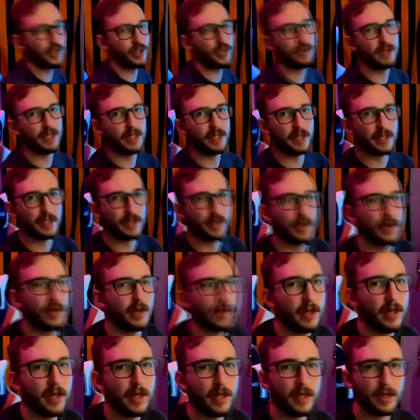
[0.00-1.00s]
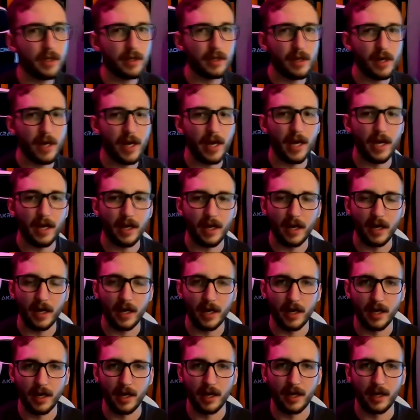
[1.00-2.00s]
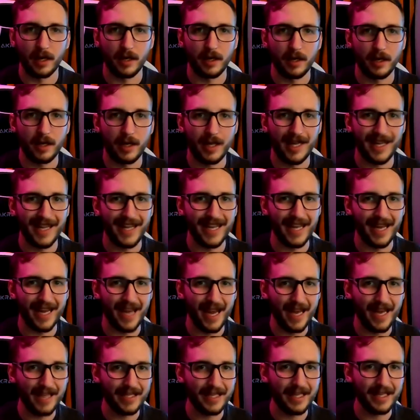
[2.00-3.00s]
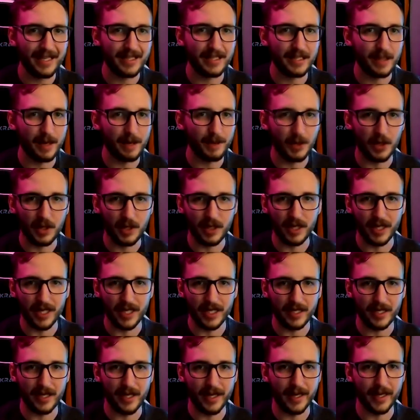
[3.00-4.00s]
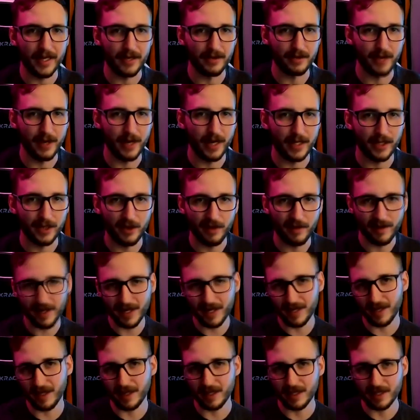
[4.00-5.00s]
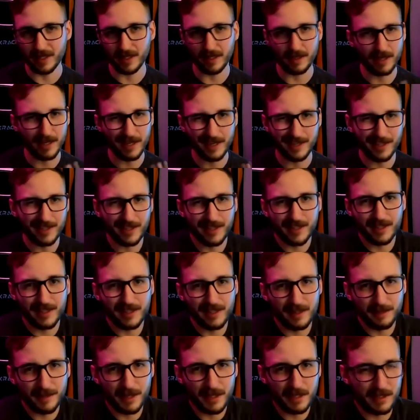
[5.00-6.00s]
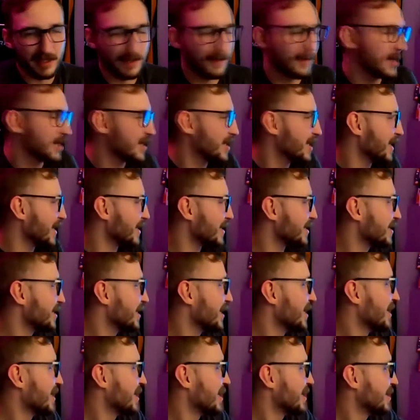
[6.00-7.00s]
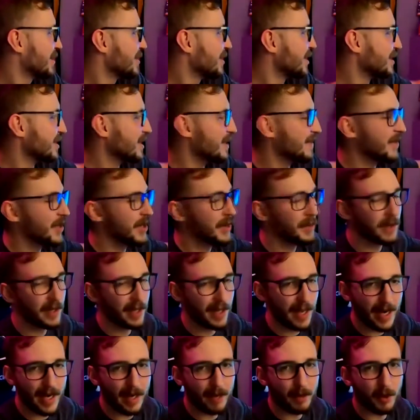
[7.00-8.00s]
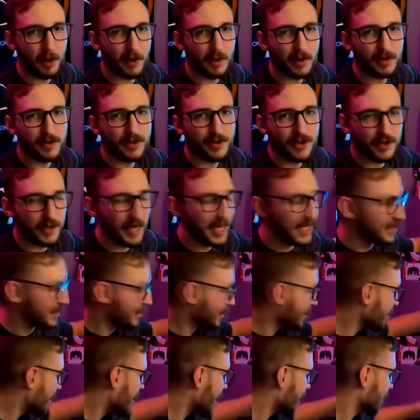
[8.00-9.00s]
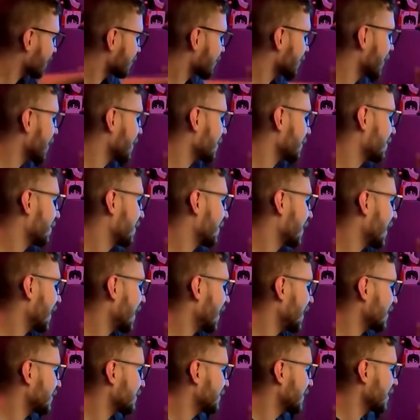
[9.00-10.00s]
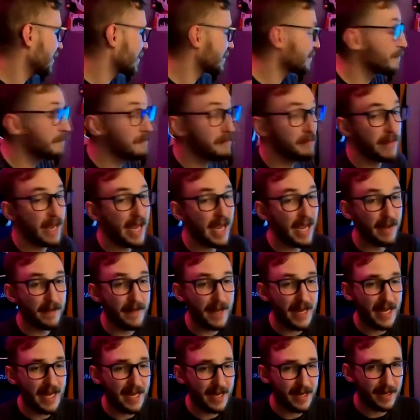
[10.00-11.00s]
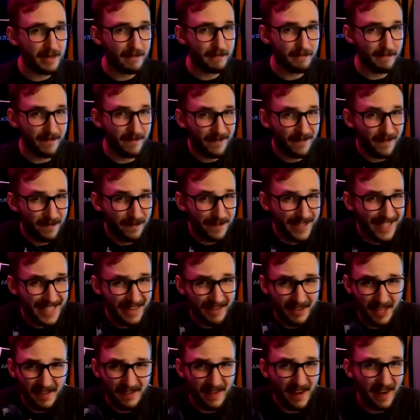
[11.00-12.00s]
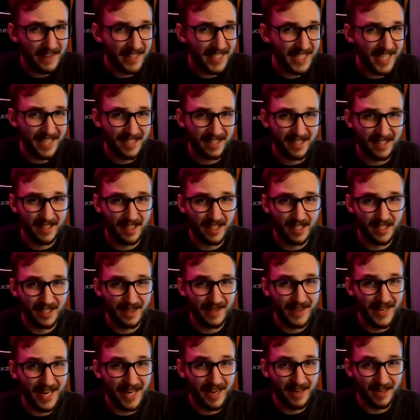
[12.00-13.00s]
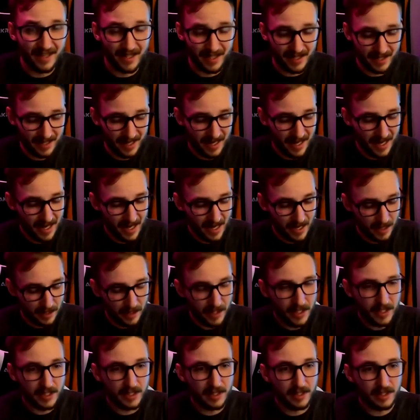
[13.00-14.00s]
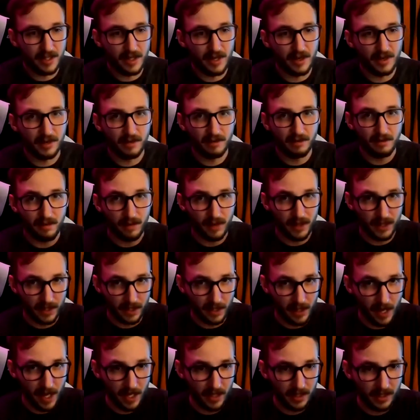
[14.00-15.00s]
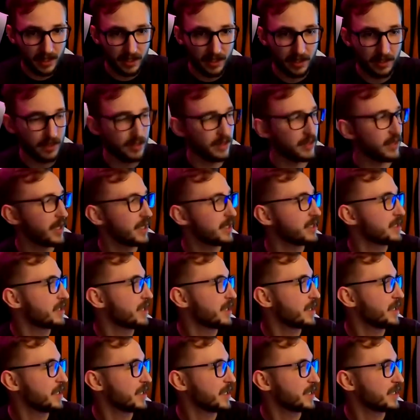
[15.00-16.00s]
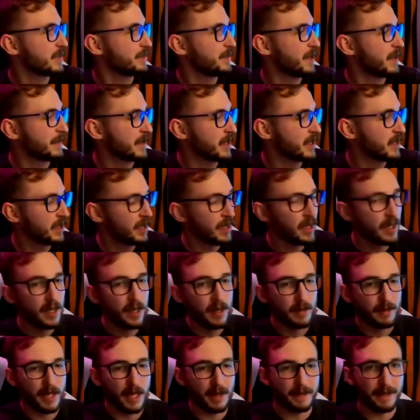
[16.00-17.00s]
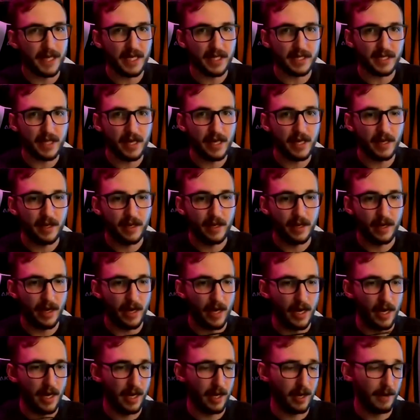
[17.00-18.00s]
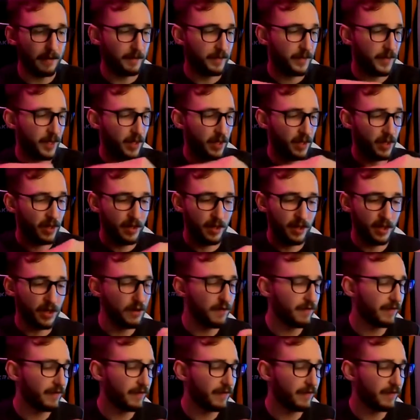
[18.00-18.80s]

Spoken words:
using this earlier, and it has a double click thing, right? So if I click on something, it just sometimes double clicks. That's not very reliable, so that's a loss, right? I spent maybe 75 cents on this, to be honest. This though was a loss, so that's a bummer. That being said, you